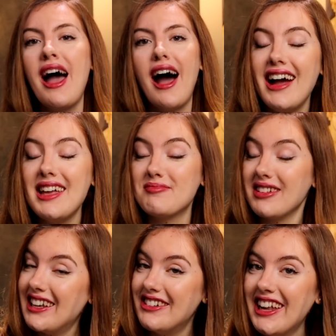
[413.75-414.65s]
I am
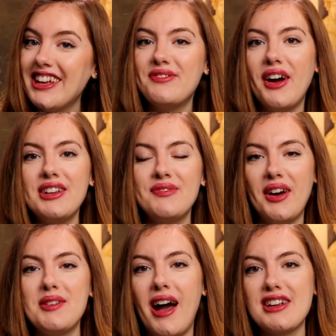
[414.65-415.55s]
clearly
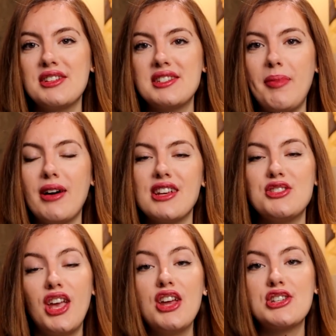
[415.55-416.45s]
very passionate about
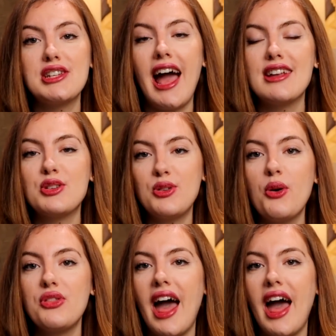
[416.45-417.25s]
education and growth,